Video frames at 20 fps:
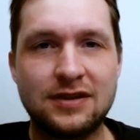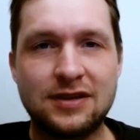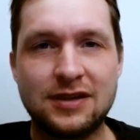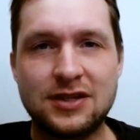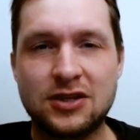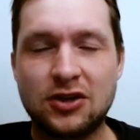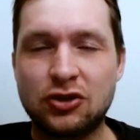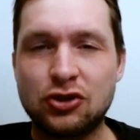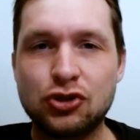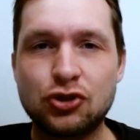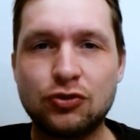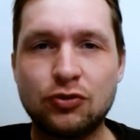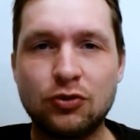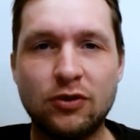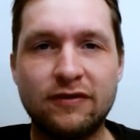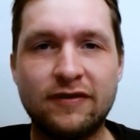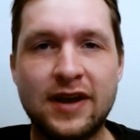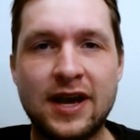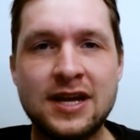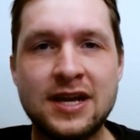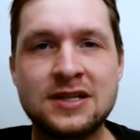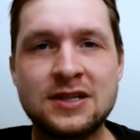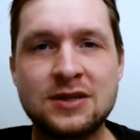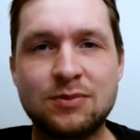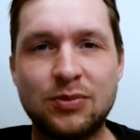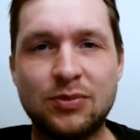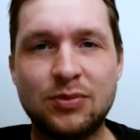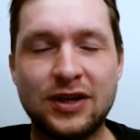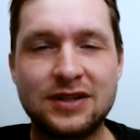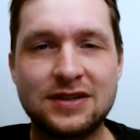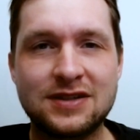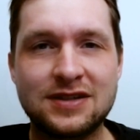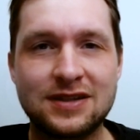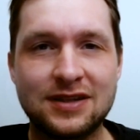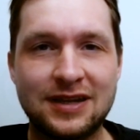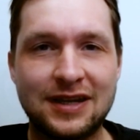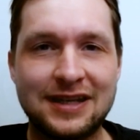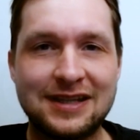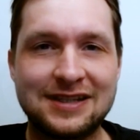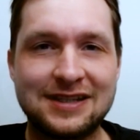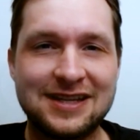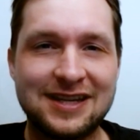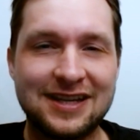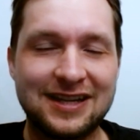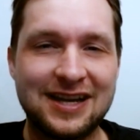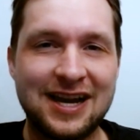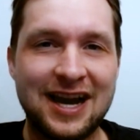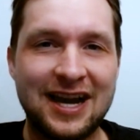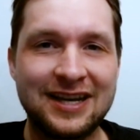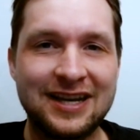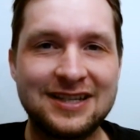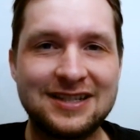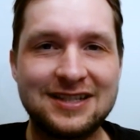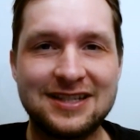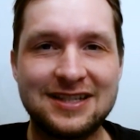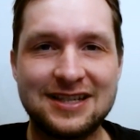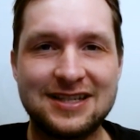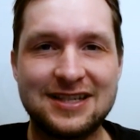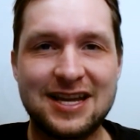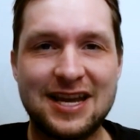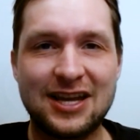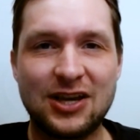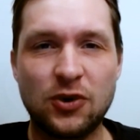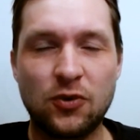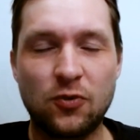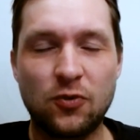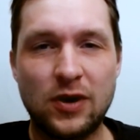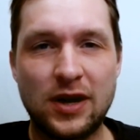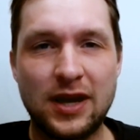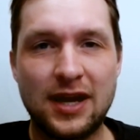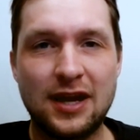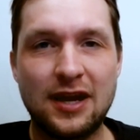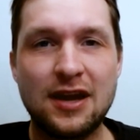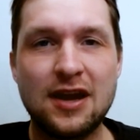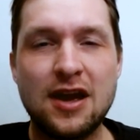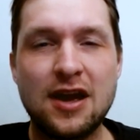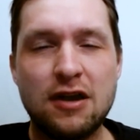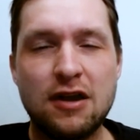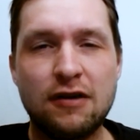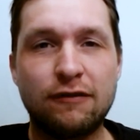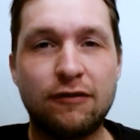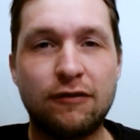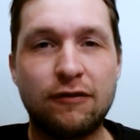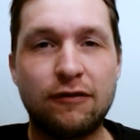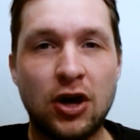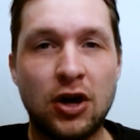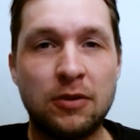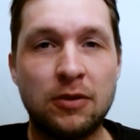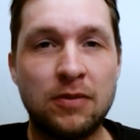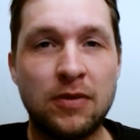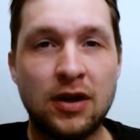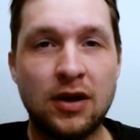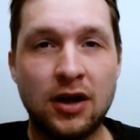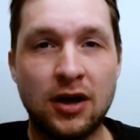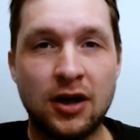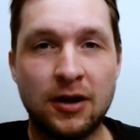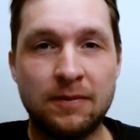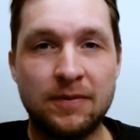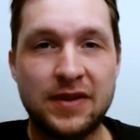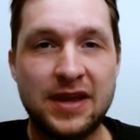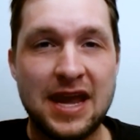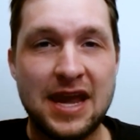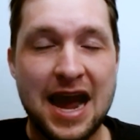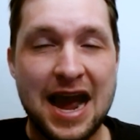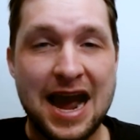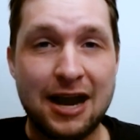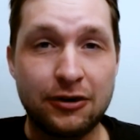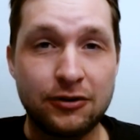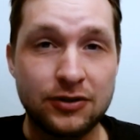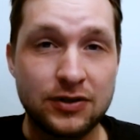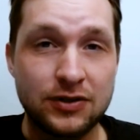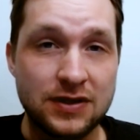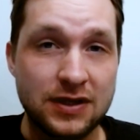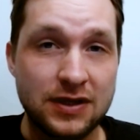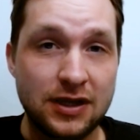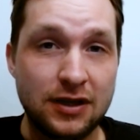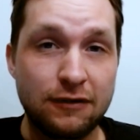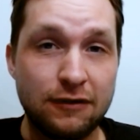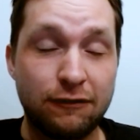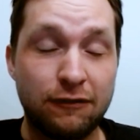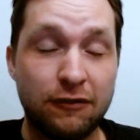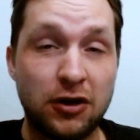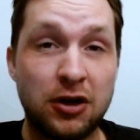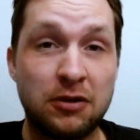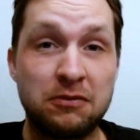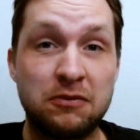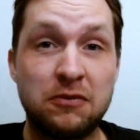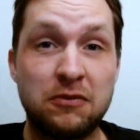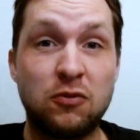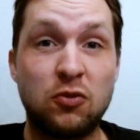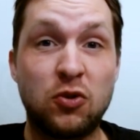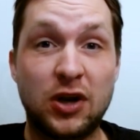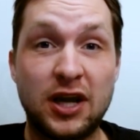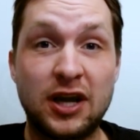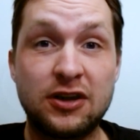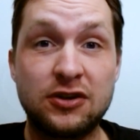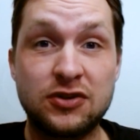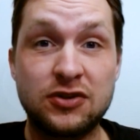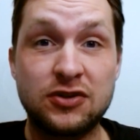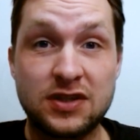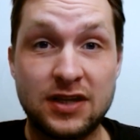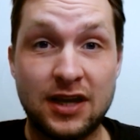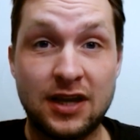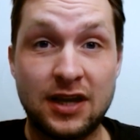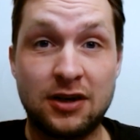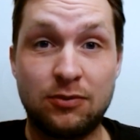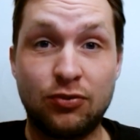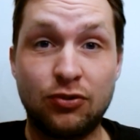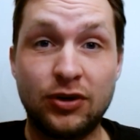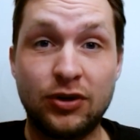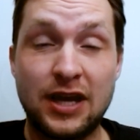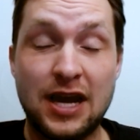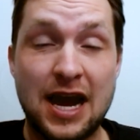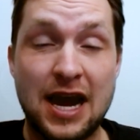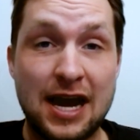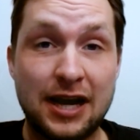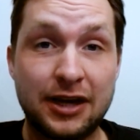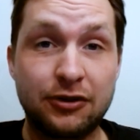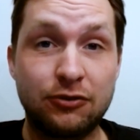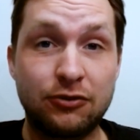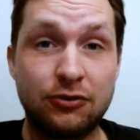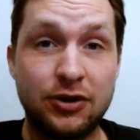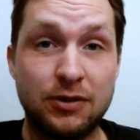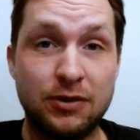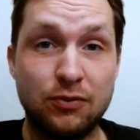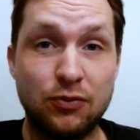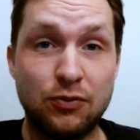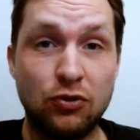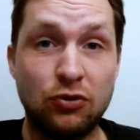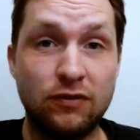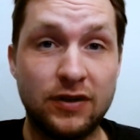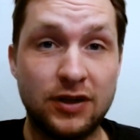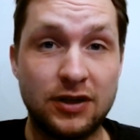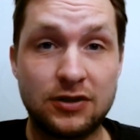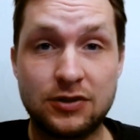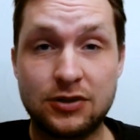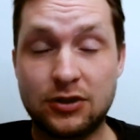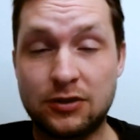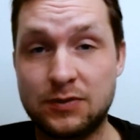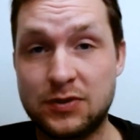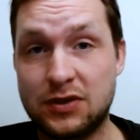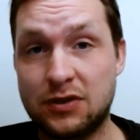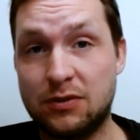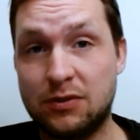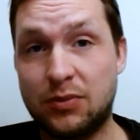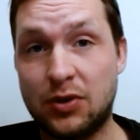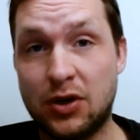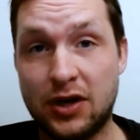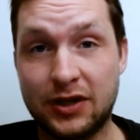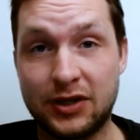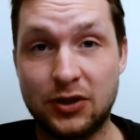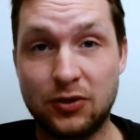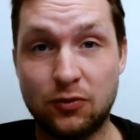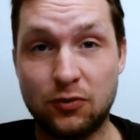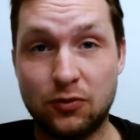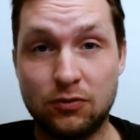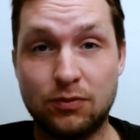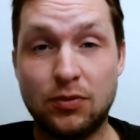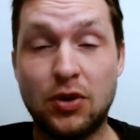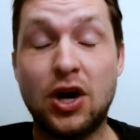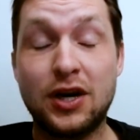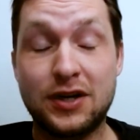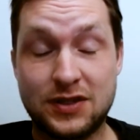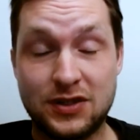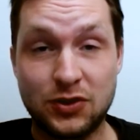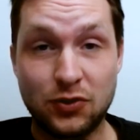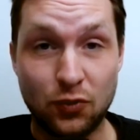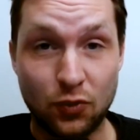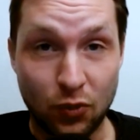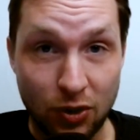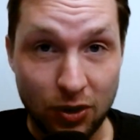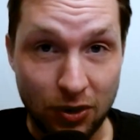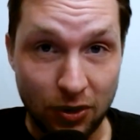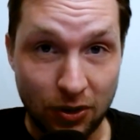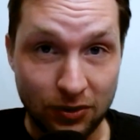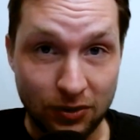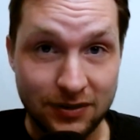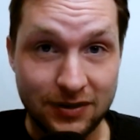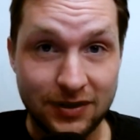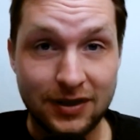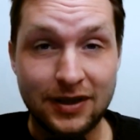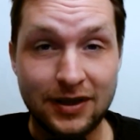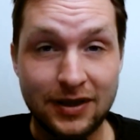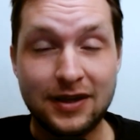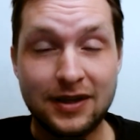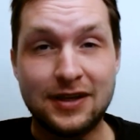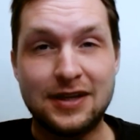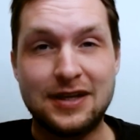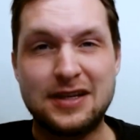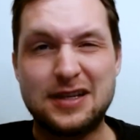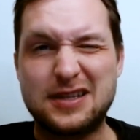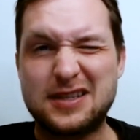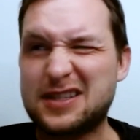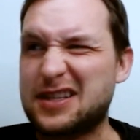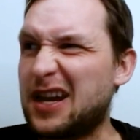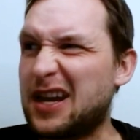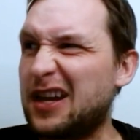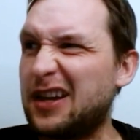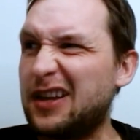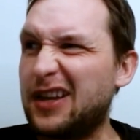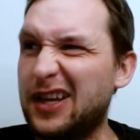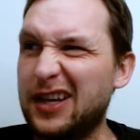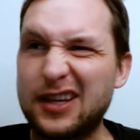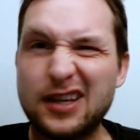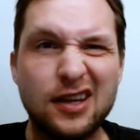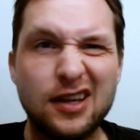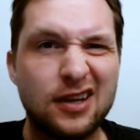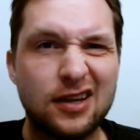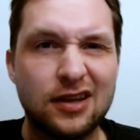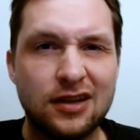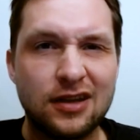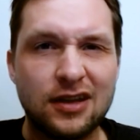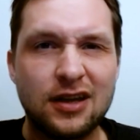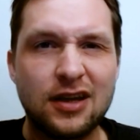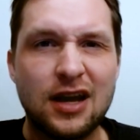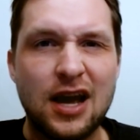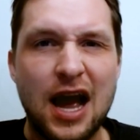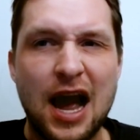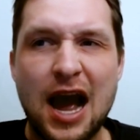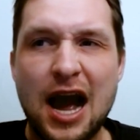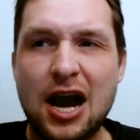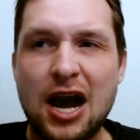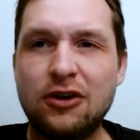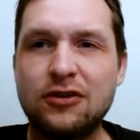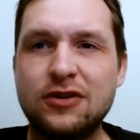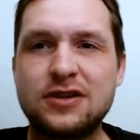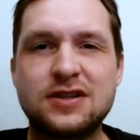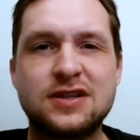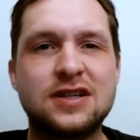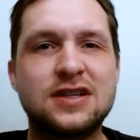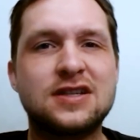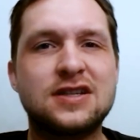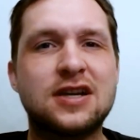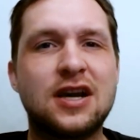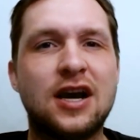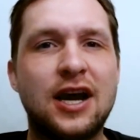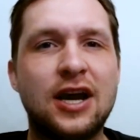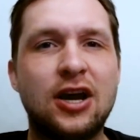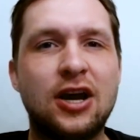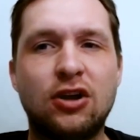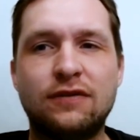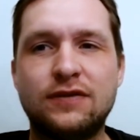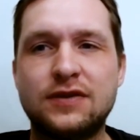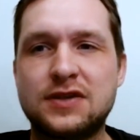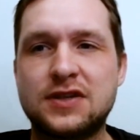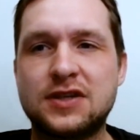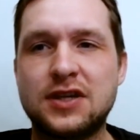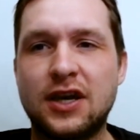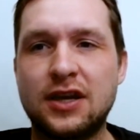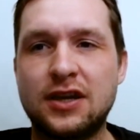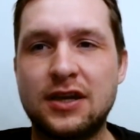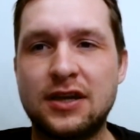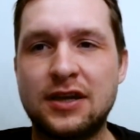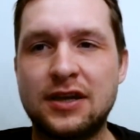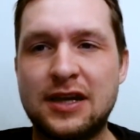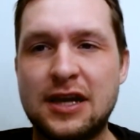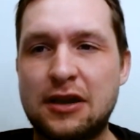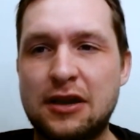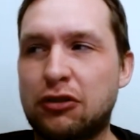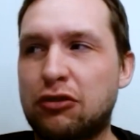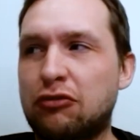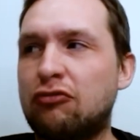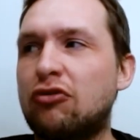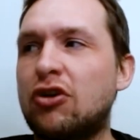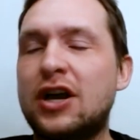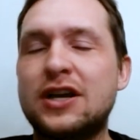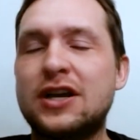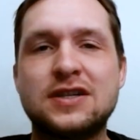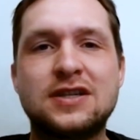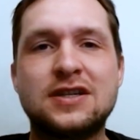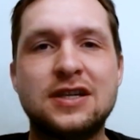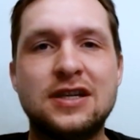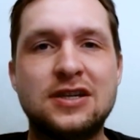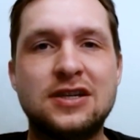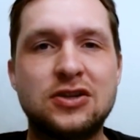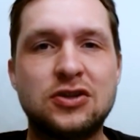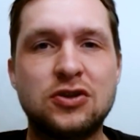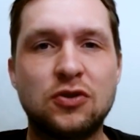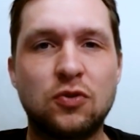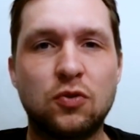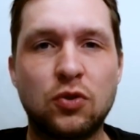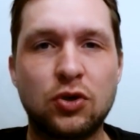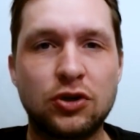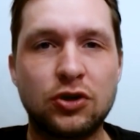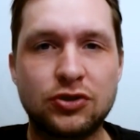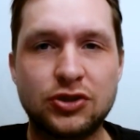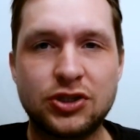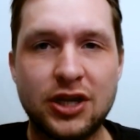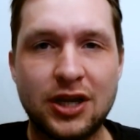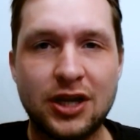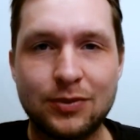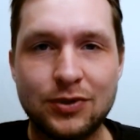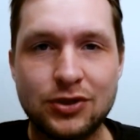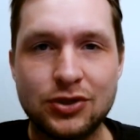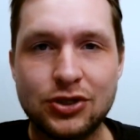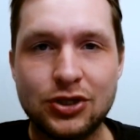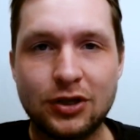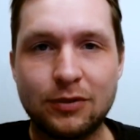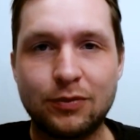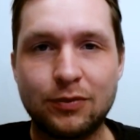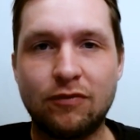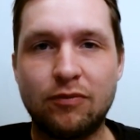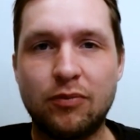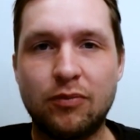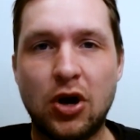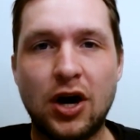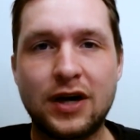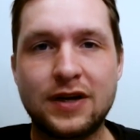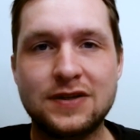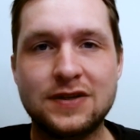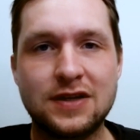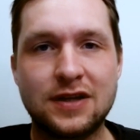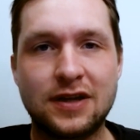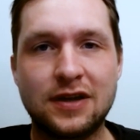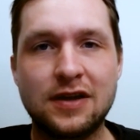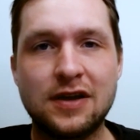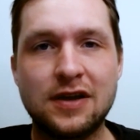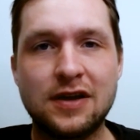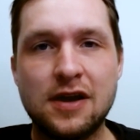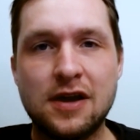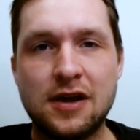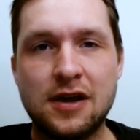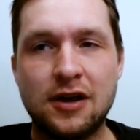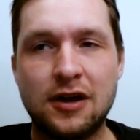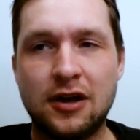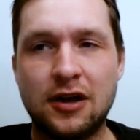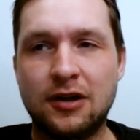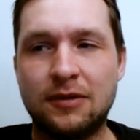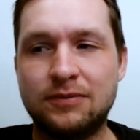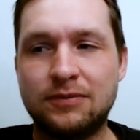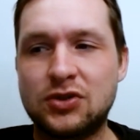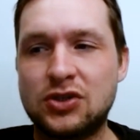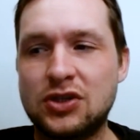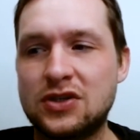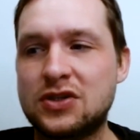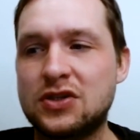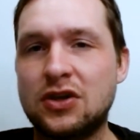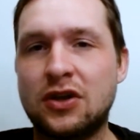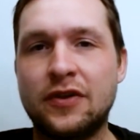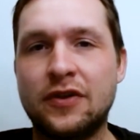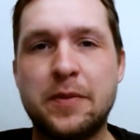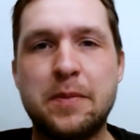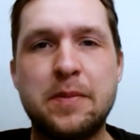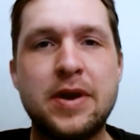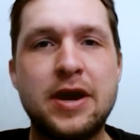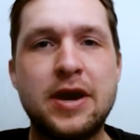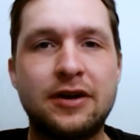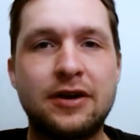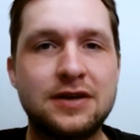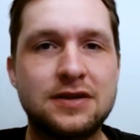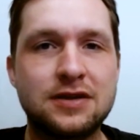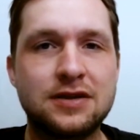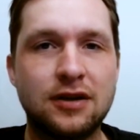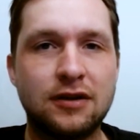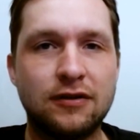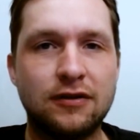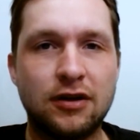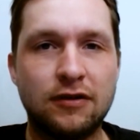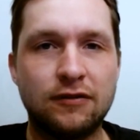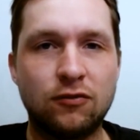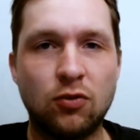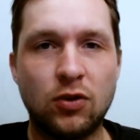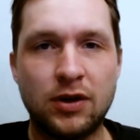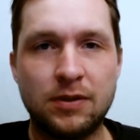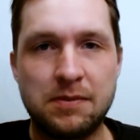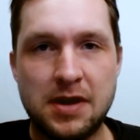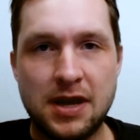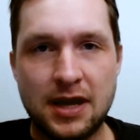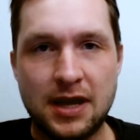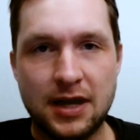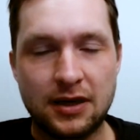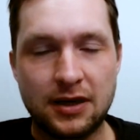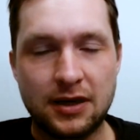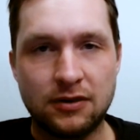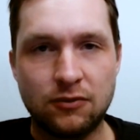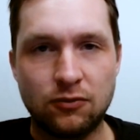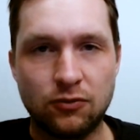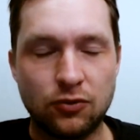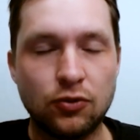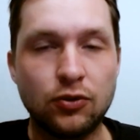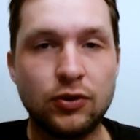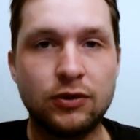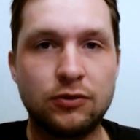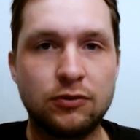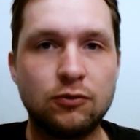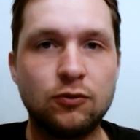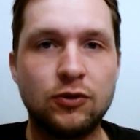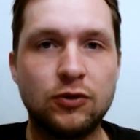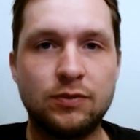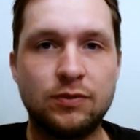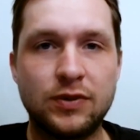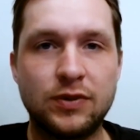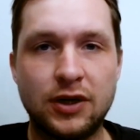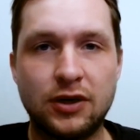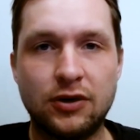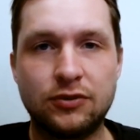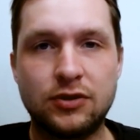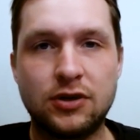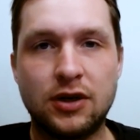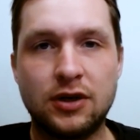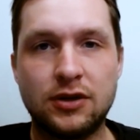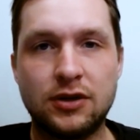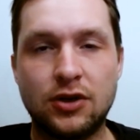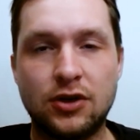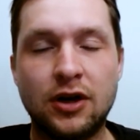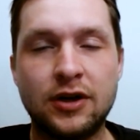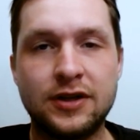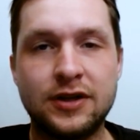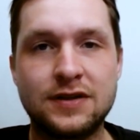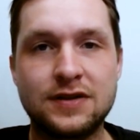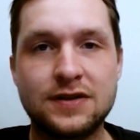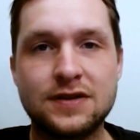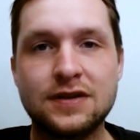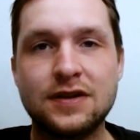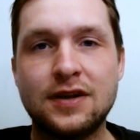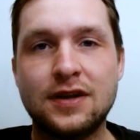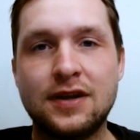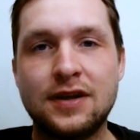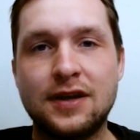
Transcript: These aren't true events, but it kind of did take away from the accuracy. From what I understand, a pretty accurate movie in terms of the boxing world is kind of like, how does this guy all of a sudden get thrust into the world championship of boxing just on the merit of one man who would be Adonis?